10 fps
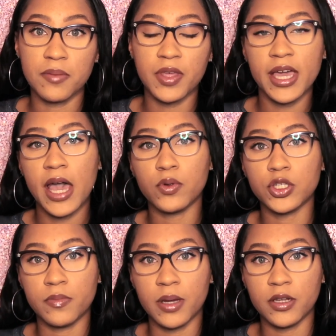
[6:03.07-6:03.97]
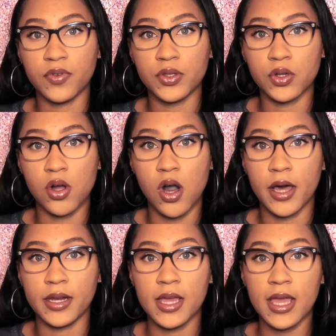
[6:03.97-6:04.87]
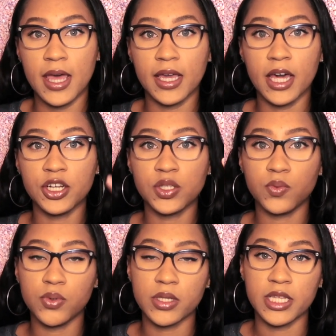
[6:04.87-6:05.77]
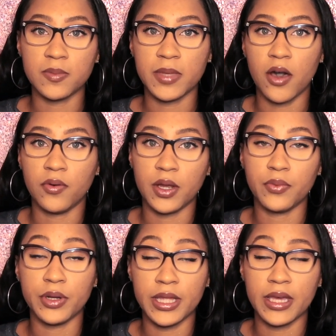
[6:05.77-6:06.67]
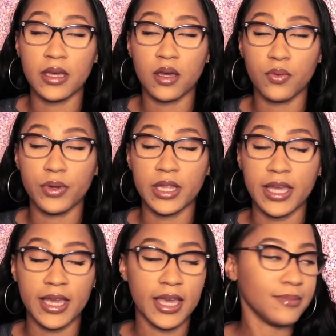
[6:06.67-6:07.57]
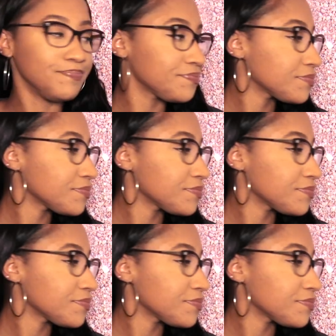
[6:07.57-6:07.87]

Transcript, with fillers: or something, I will turn my diffuser on and it kind of just woosahs me out and I really, really like it.